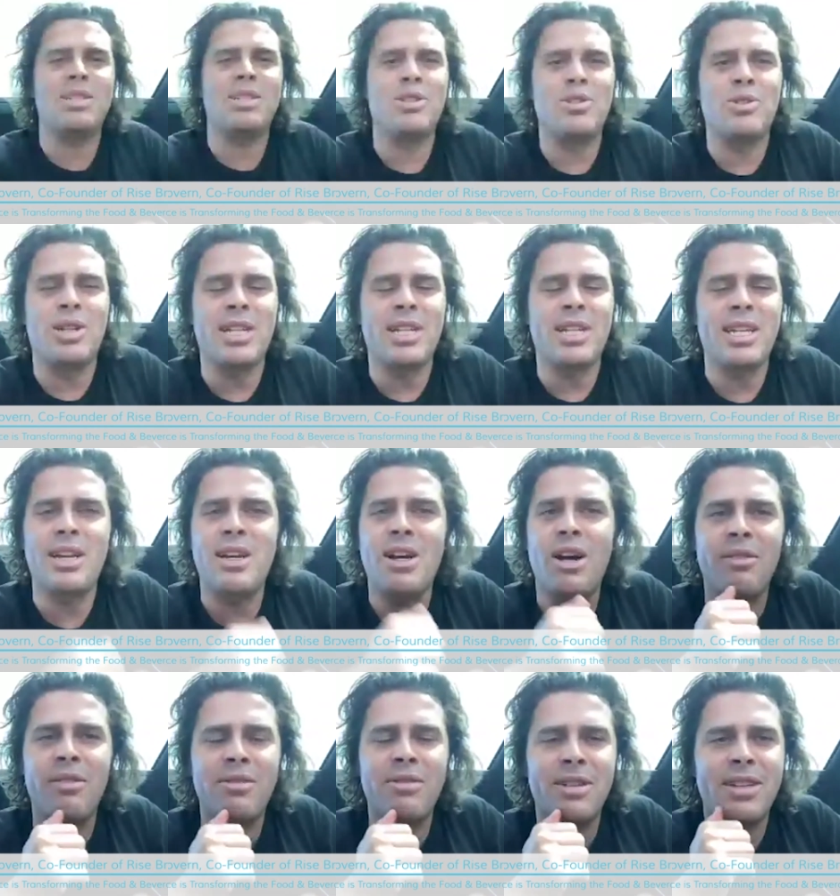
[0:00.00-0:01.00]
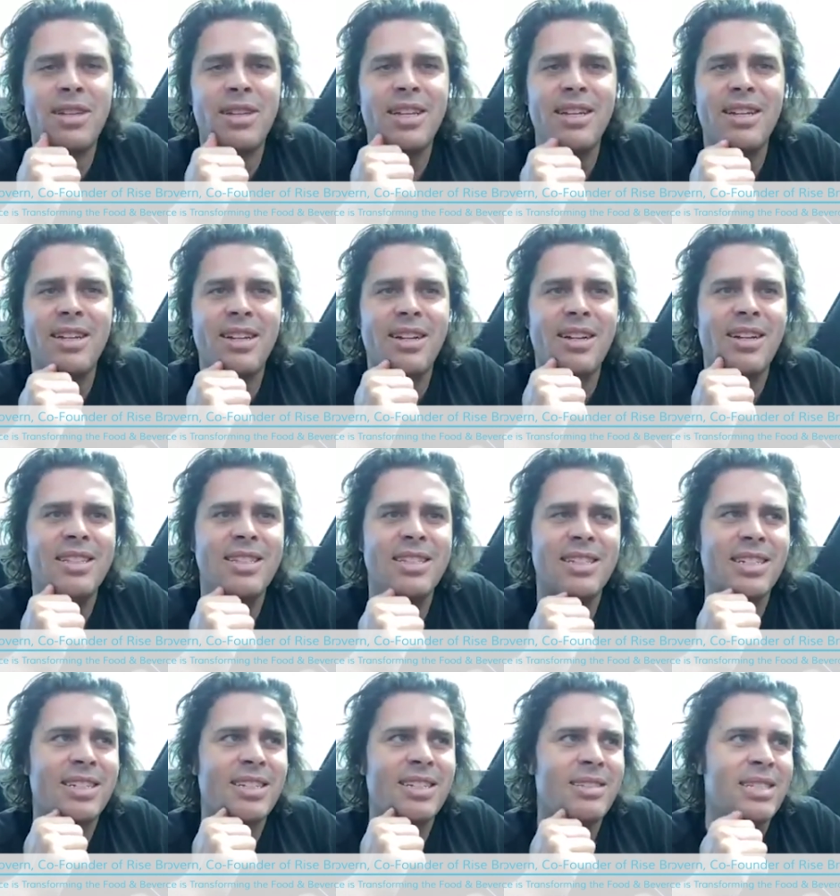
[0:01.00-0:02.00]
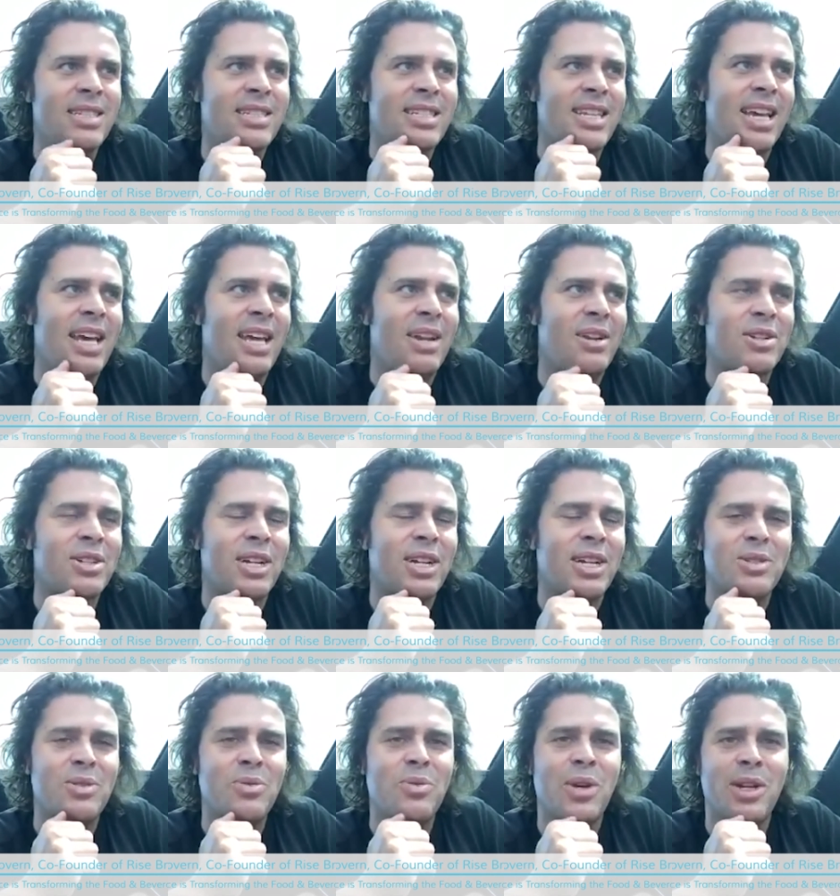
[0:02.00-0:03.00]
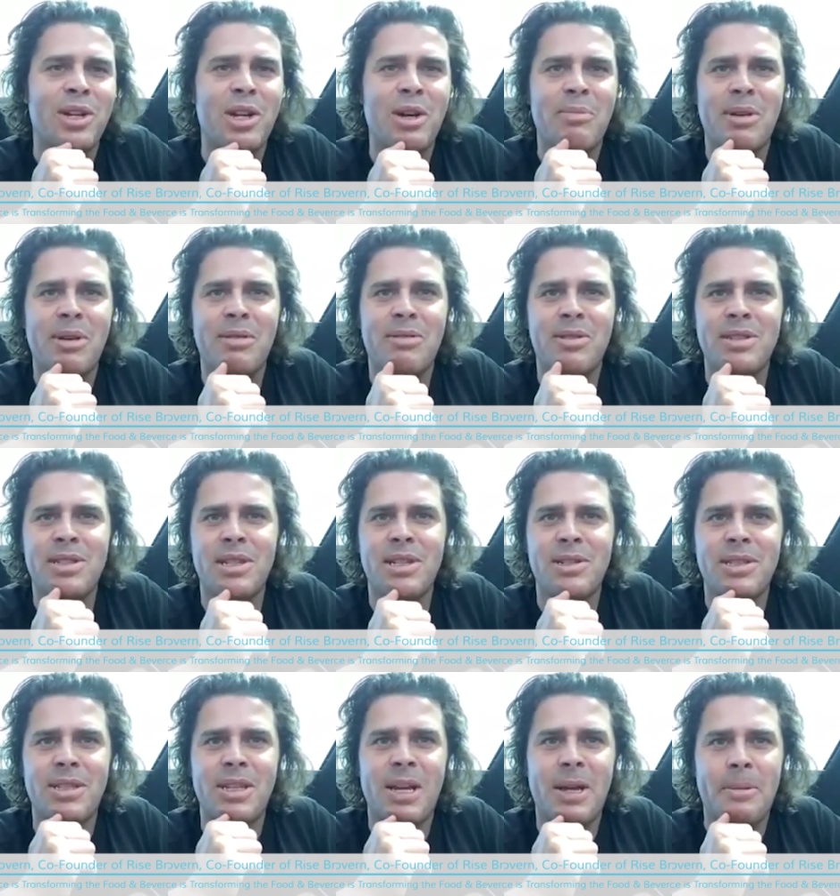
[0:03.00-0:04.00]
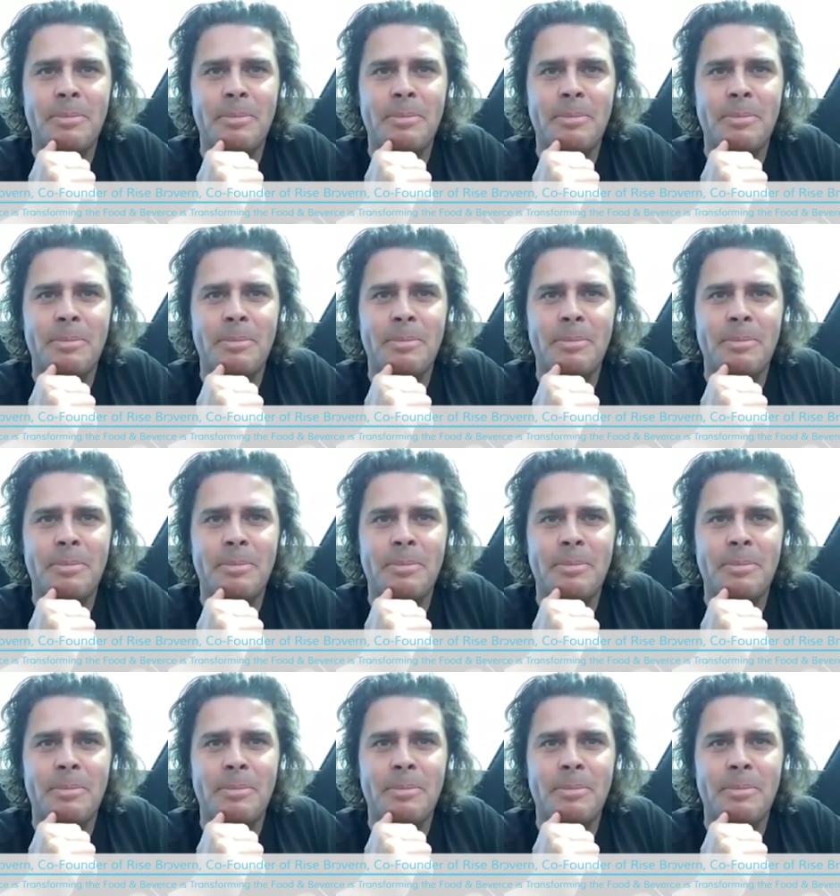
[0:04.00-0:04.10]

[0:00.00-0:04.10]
drinking coffee to stay energized and wake up every single day.